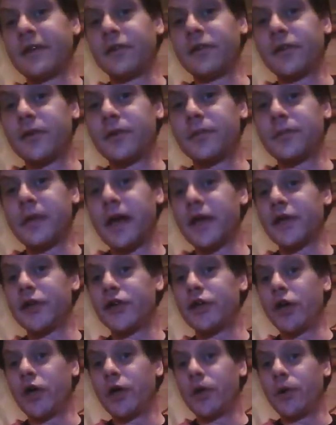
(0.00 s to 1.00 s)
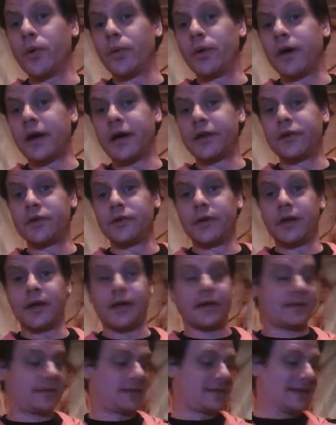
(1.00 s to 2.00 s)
them, no, I do not.